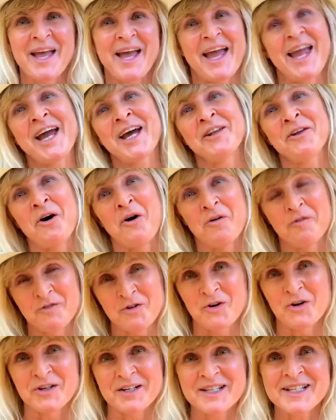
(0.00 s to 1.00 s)
And of
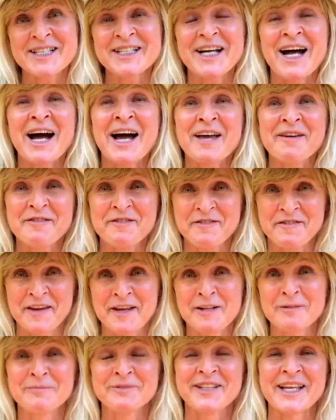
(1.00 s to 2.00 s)
course, I
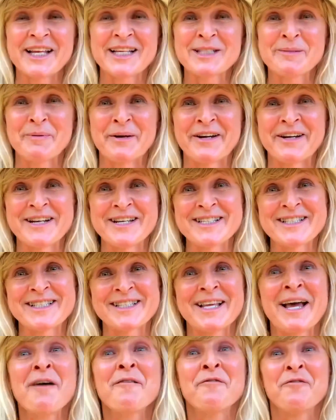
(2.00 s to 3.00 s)
filmed the experience
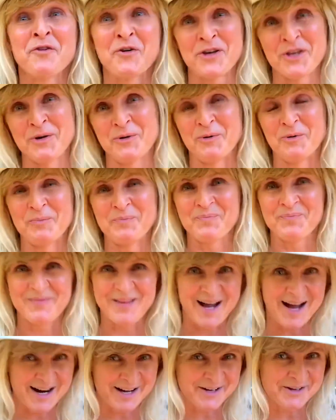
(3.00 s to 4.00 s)
for you.
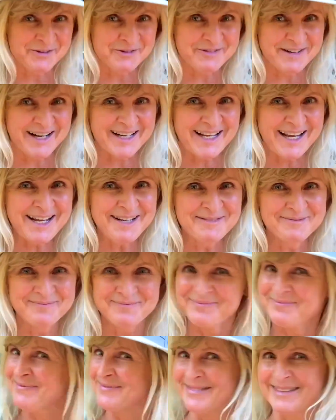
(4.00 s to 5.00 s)
Are you ready?
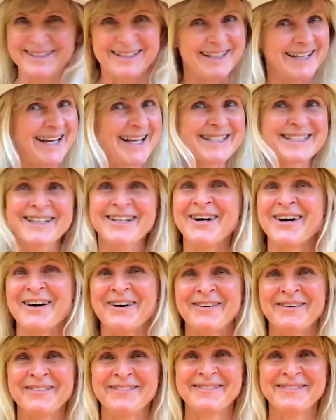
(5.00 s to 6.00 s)
Let's go!